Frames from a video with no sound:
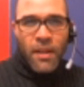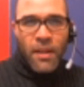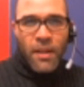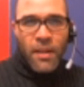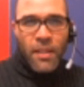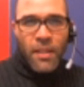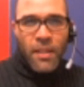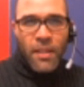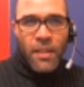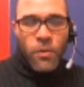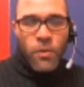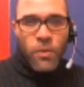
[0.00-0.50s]

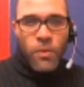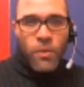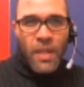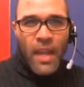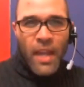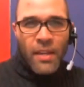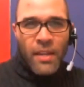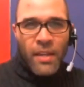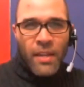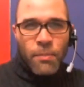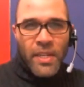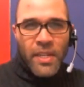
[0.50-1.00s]
You
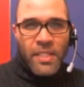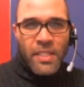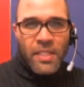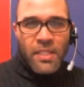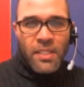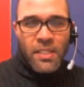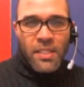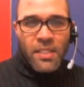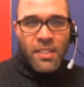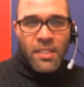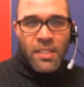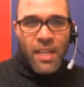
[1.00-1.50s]
had big
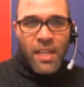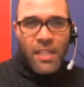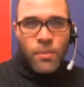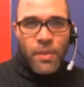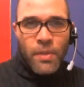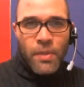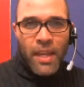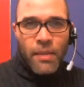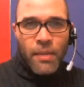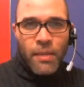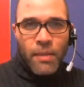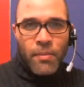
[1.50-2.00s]
success with
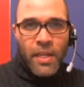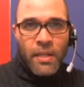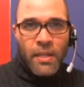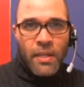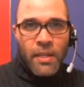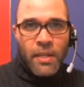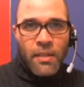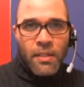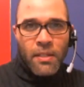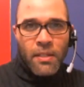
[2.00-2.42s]
Edmund.